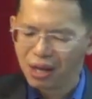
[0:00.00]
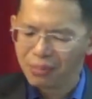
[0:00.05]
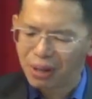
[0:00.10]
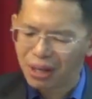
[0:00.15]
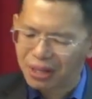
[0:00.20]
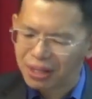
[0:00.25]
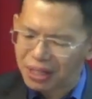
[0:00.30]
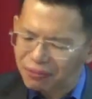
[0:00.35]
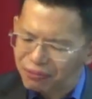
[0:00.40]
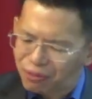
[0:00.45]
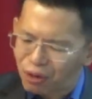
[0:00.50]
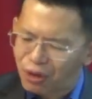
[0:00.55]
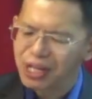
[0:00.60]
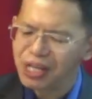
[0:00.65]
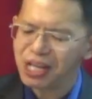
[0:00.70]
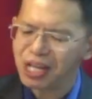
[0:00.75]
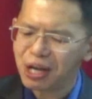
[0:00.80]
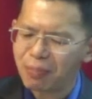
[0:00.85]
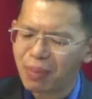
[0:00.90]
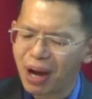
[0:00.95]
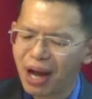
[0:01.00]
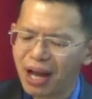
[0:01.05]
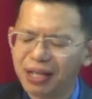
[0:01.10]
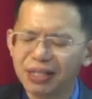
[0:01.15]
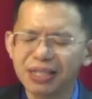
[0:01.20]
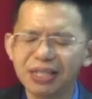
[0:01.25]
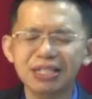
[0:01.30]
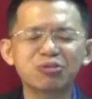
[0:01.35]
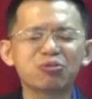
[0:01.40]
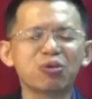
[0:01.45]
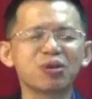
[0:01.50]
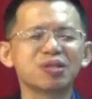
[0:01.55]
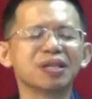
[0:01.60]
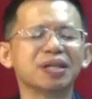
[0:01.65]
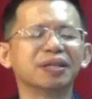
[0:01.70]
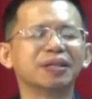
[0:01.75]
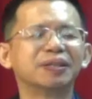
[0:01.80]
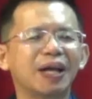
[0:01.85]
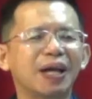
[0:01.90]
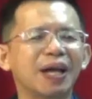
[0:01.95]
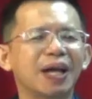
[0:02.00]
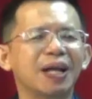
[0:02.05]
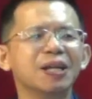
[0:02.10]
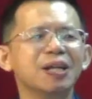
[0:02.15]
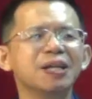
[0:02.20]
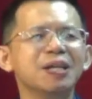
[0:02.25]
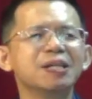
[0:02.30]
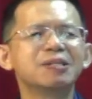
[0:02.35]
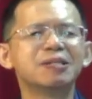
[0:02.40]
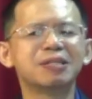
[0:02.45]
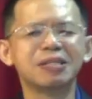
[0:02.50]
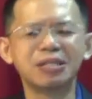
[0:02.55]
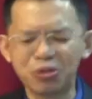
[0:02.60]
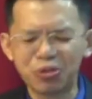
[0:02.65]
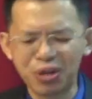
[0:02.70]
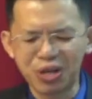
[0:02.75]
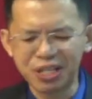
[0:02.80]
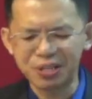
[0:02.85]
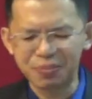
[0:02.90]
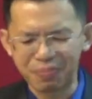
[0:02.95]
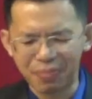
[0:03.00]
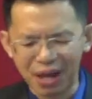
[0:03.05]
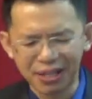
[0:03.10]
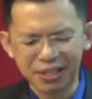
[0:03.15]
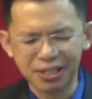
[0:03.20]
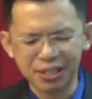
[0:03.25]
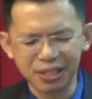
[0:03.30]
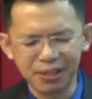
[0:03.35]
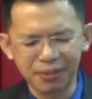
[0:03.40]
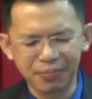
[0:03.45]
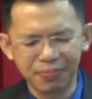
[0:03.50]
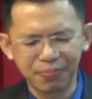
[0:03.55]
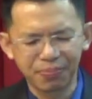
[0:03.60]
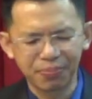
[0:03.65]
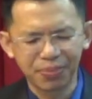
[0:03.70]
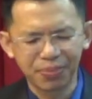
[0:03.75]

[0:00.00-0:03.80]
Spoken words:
But for Nehemiah, this was a deadly serious matter.